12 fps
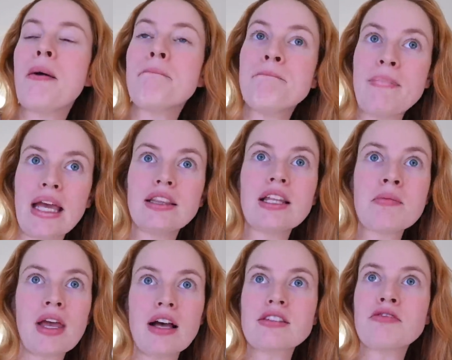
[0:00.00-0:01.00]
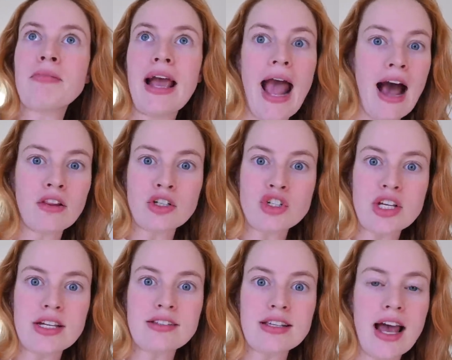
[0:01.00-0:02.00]
mainly because of my
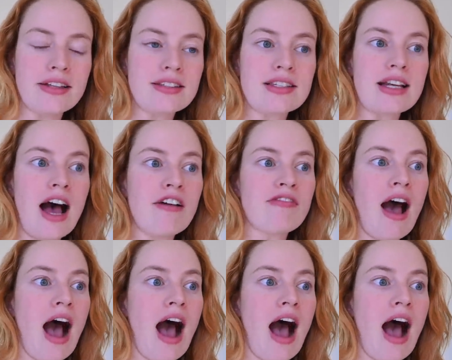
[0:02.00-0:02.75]
allergies and stuff.